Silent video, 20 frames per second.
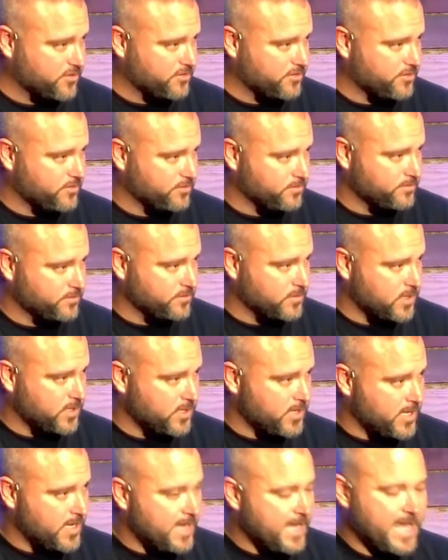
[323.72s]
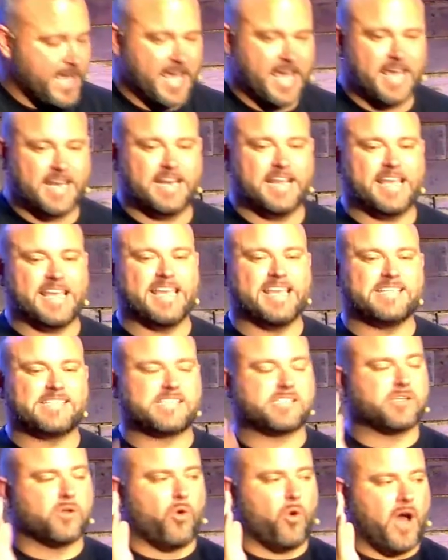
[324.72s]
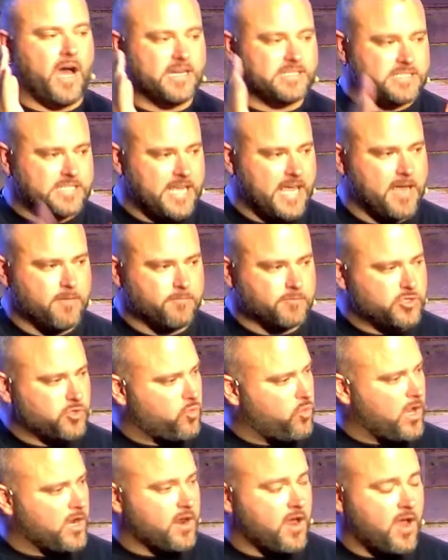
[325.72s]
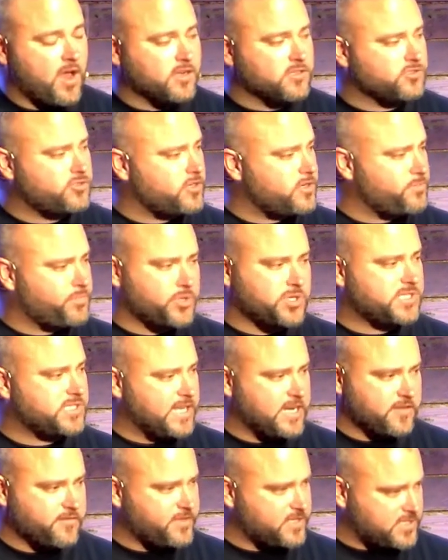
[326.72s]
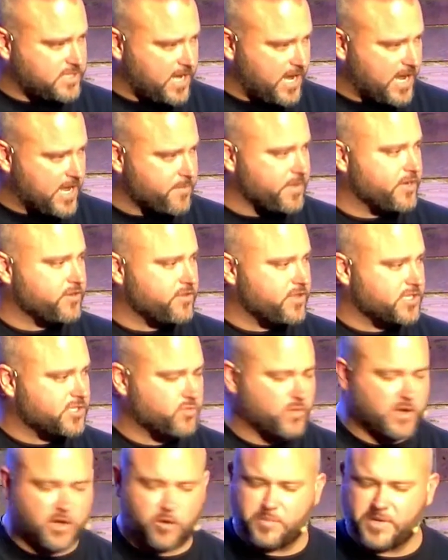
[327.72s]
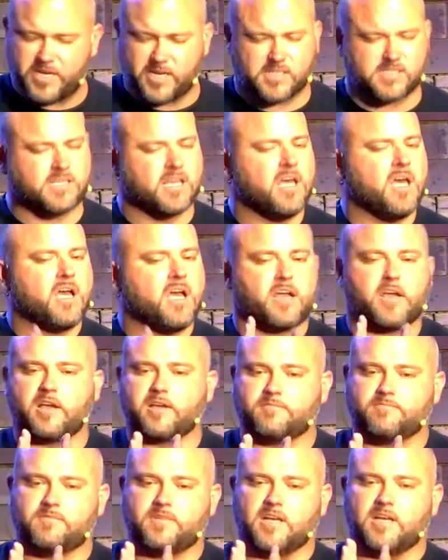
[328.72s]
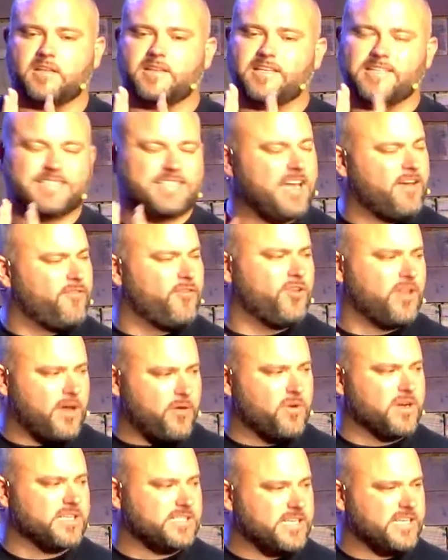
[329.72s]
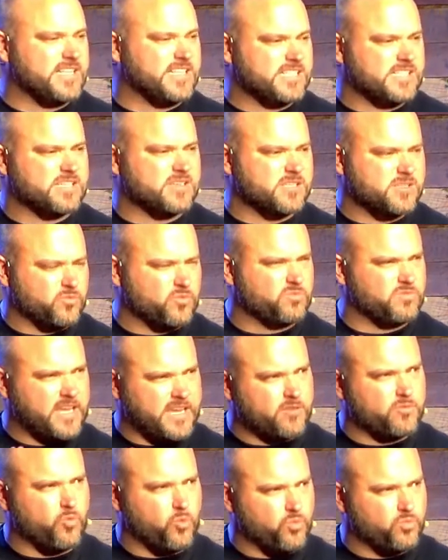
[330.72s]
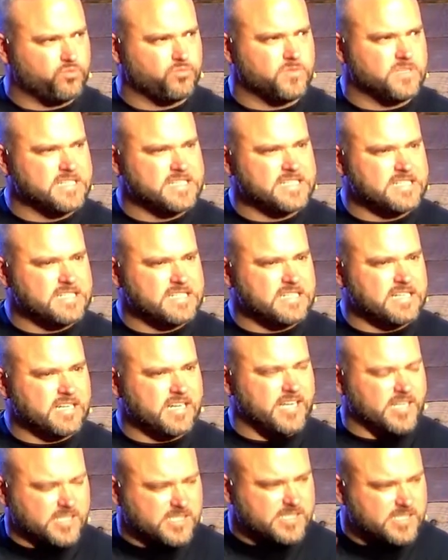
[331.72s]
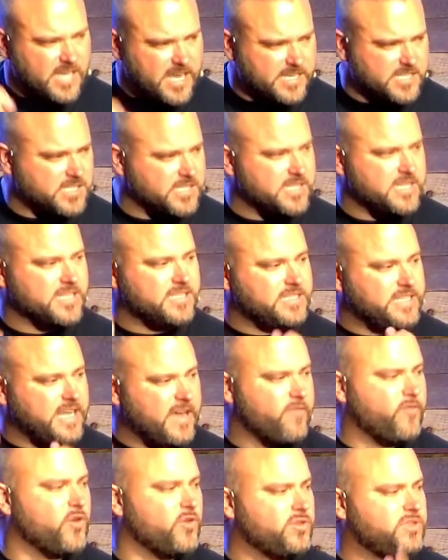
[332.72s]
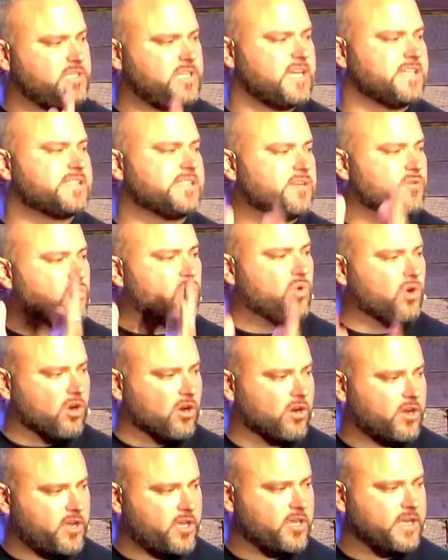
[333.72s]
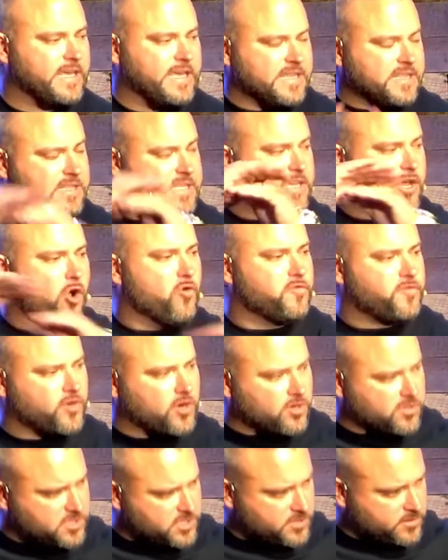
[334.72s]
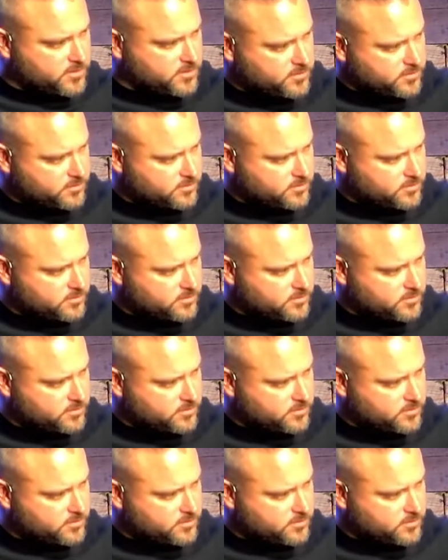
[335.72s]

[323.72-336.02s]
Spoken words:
you. And its attempt, 100% of the time, hear this well, because the devil, I want to say this like concisely, the devil doesn't work in the overt.